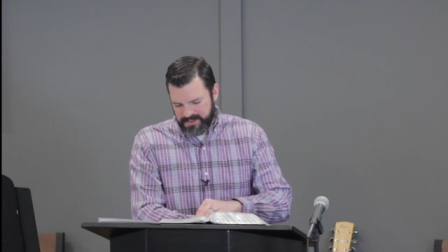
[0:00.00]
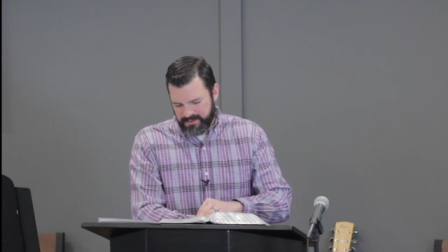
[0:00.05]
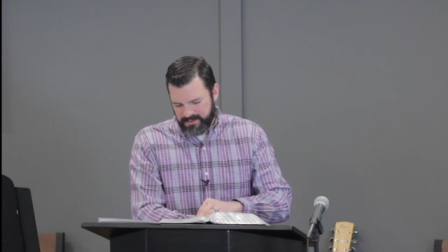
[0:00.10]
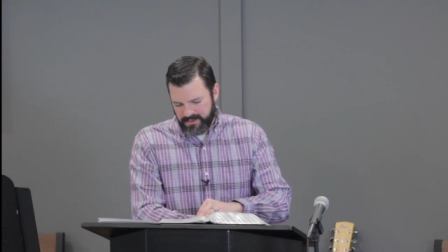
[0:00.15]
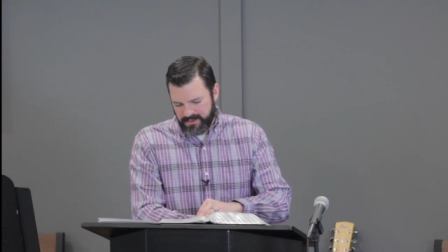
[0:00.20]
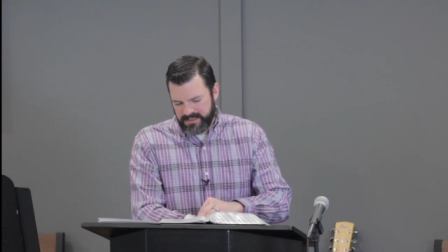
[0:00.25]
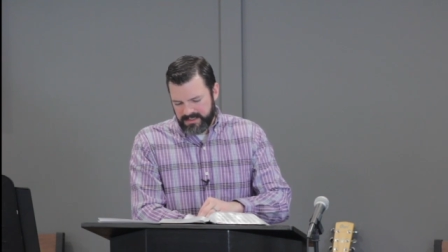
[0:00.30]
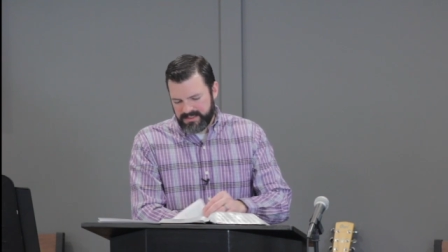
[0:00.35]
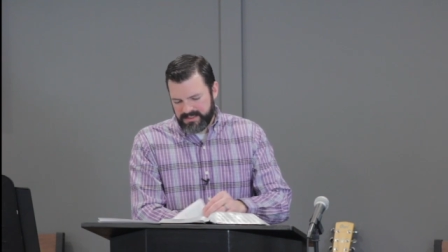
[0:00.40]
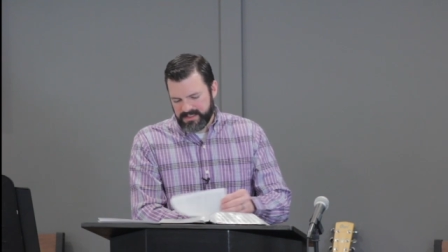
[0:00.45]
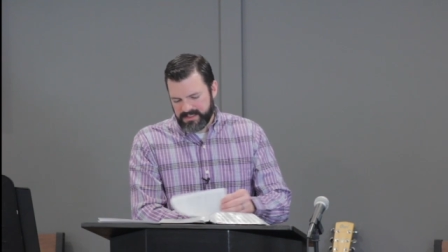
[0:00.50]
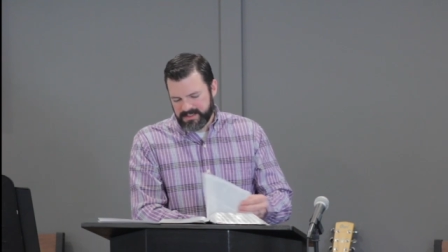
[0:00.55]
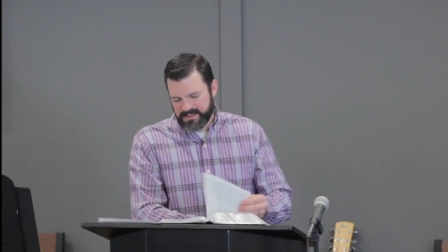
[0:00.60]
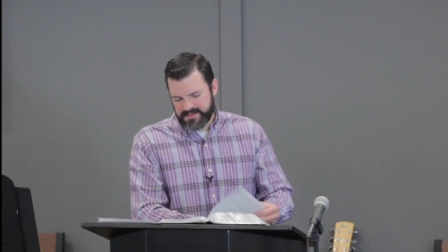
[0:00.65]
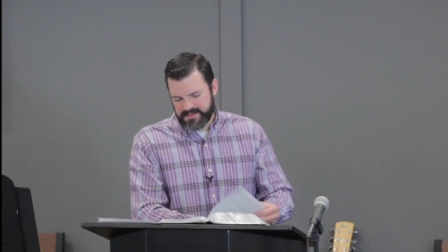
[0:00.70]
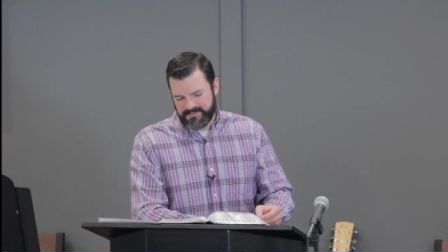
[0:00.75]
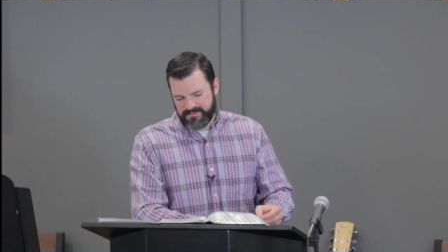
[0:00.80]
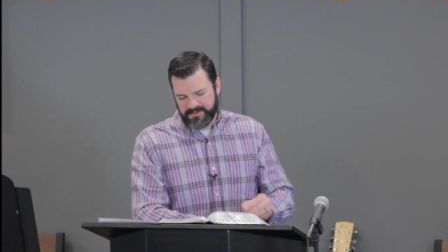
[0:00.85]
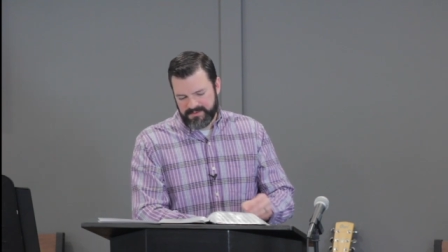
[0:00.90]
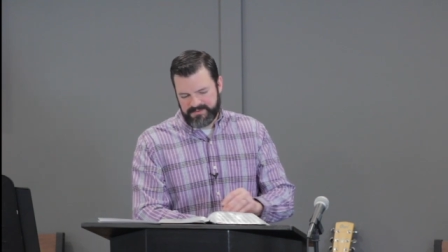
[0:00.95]

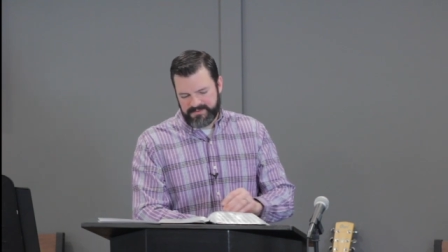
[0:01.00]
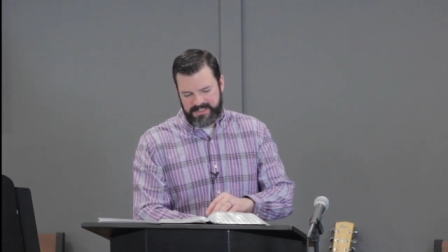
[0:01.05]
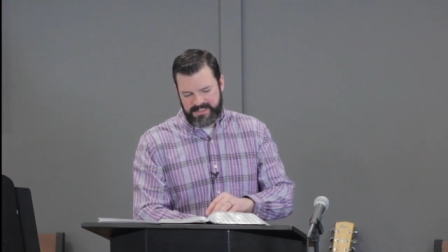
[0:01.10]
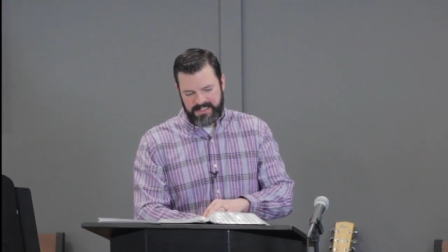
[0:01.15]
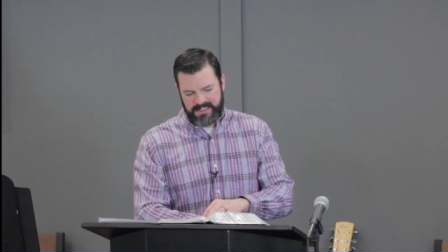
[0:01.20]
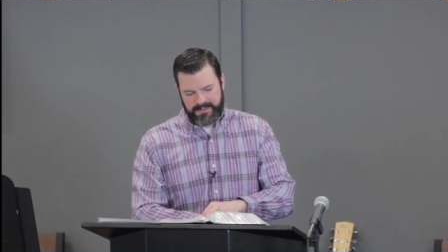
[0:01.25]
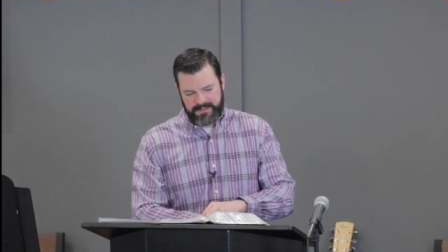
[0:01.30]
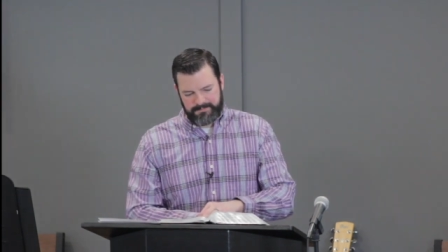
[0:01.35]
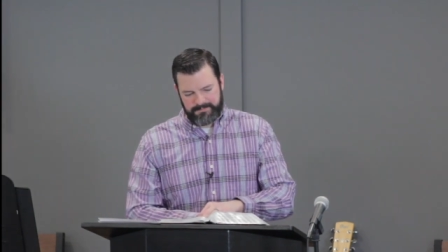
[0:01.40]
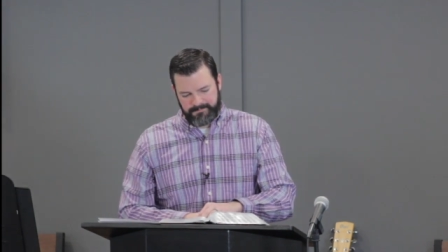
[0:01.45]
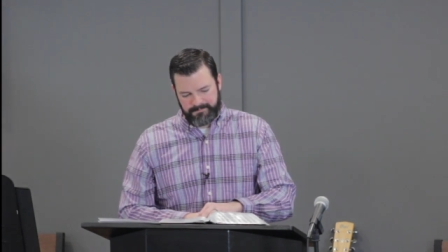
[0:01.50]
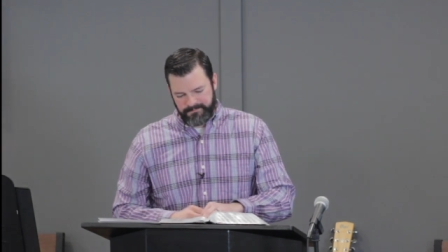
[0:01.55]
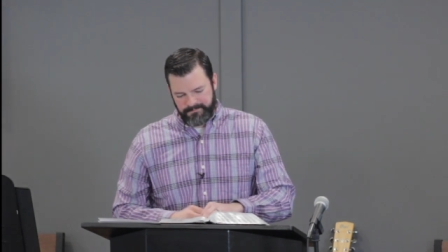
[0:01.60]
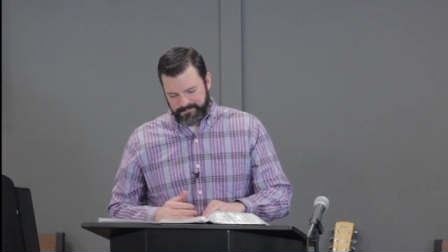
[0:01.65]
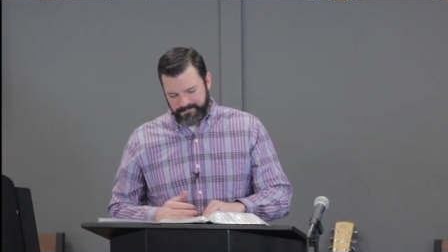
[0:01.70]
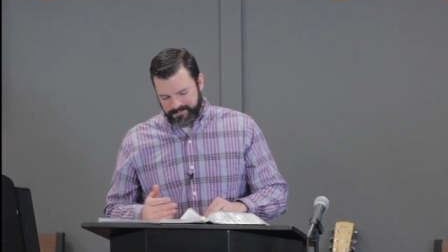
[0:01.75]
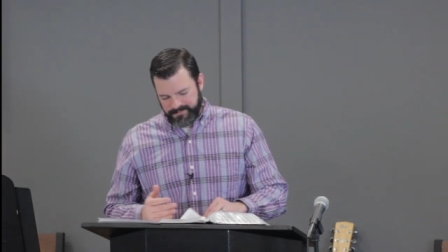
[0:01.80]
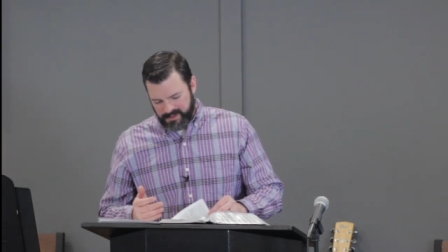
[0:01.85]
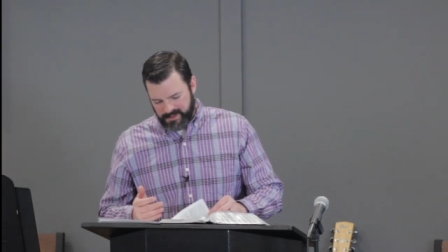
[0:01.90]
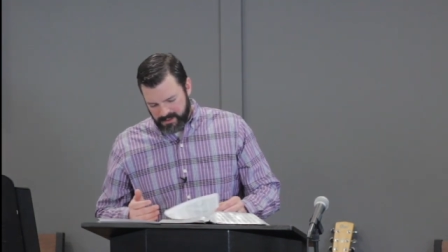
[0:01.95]
Corinthians 15
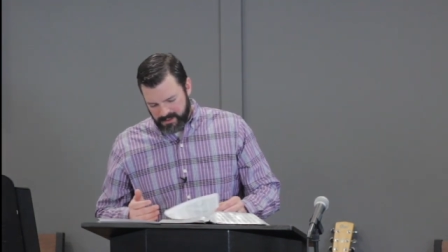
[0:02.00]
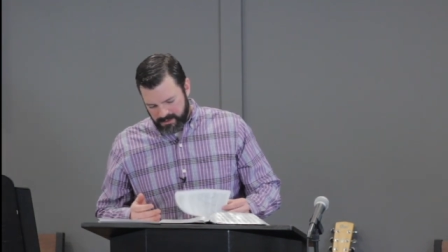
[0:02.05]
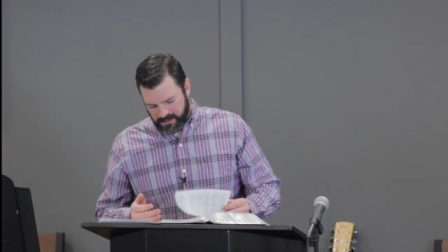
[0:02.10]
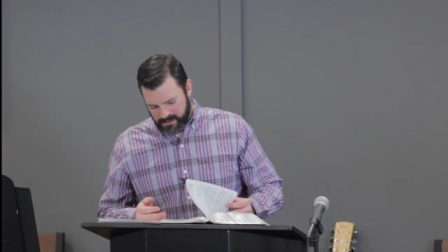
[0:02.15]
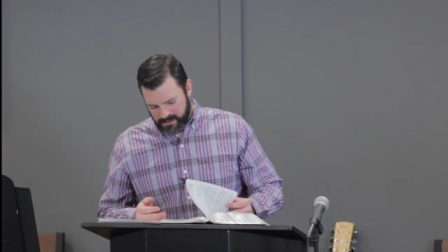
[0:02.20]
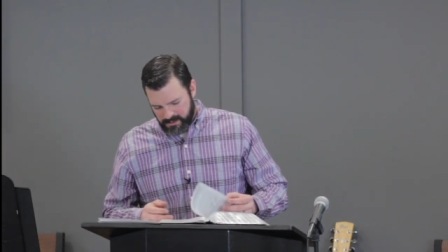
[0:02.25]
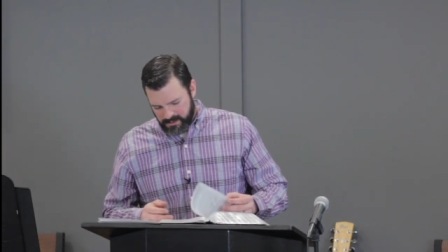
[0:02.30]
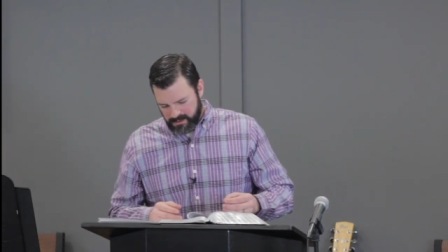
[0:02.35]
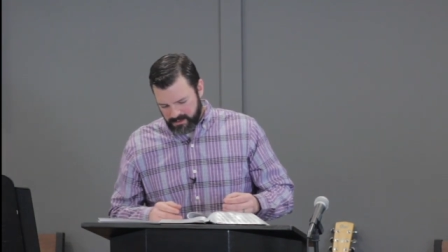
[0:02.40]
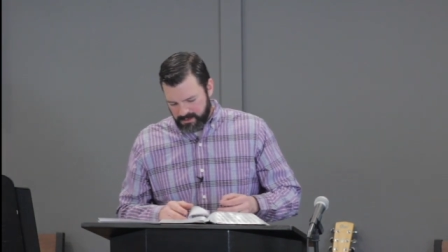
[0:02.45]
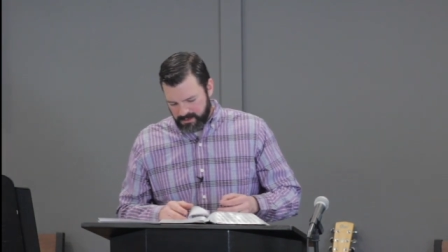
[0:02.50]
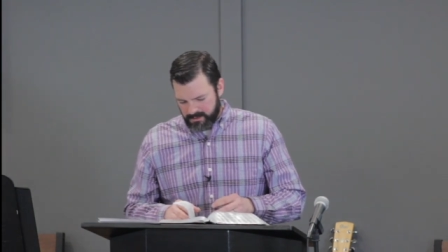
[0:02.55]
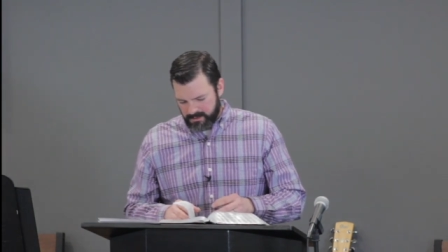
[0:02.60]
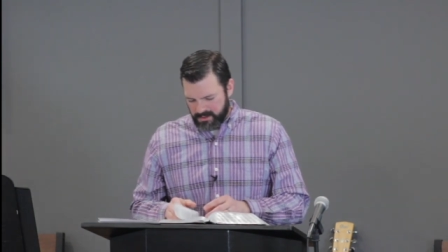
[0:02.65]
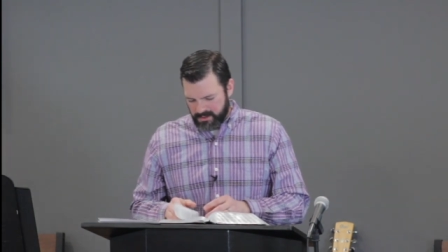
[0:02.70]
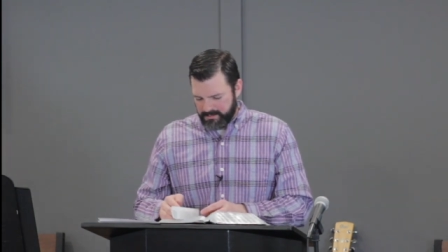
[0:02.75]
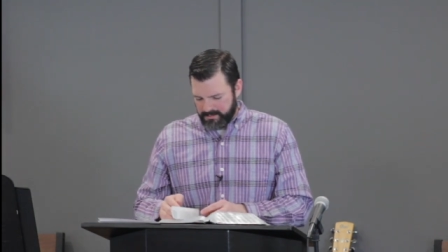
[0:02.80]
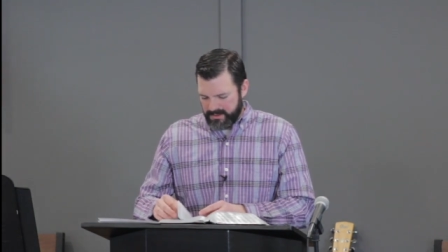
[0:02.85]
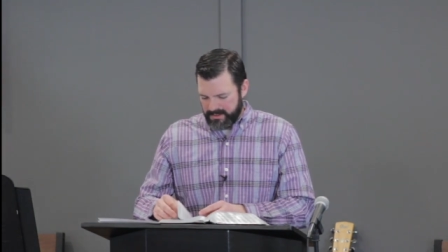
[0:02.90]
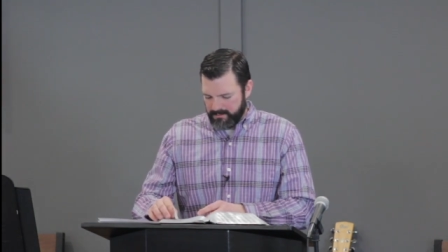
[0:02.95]
uh, a
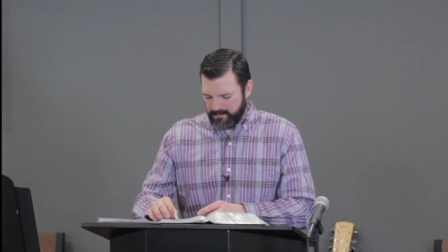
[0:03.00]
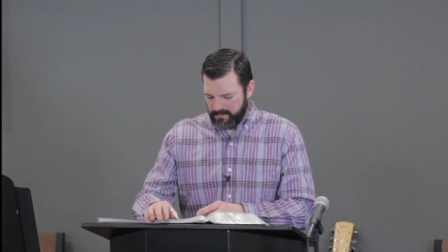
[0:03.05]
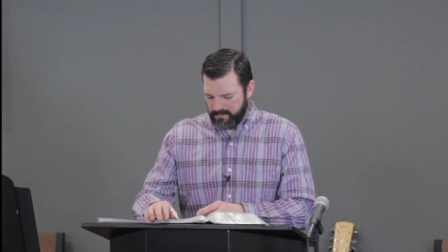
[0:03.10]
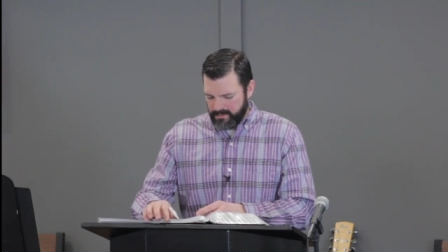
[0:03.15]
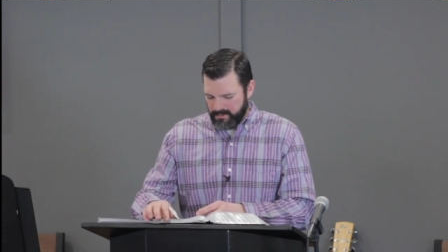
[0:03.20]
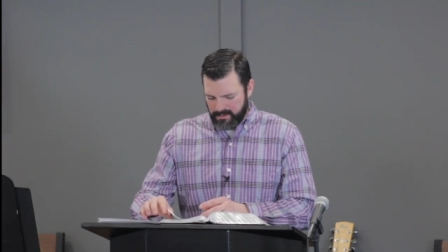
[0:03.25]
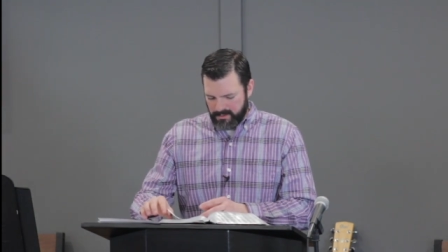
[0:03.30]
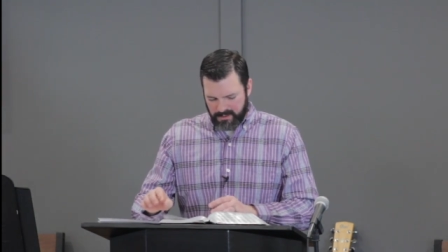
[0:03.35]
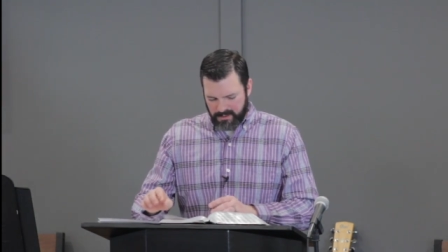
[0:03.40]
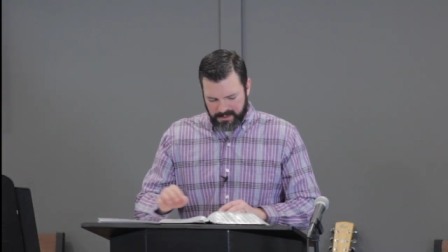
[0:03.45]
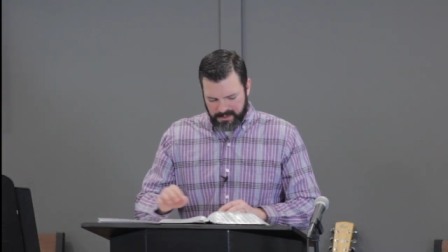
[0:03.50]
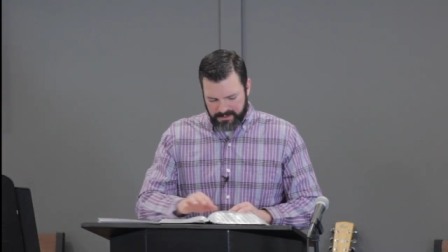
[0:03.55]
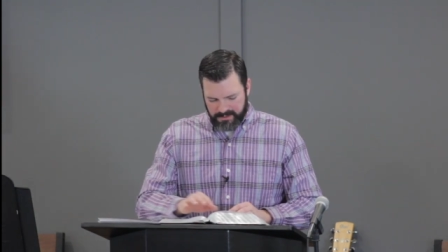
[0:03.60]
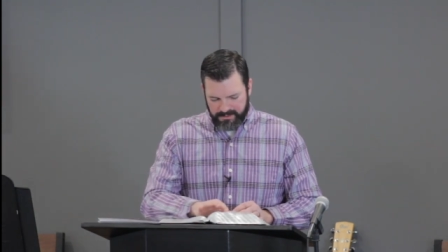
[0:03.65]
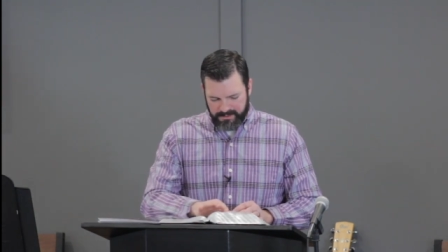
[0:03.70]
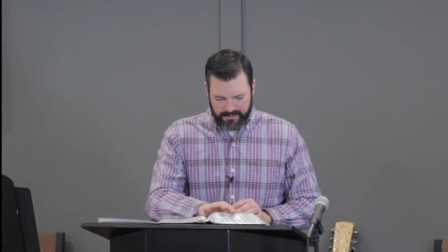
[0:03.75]
little bit more, I know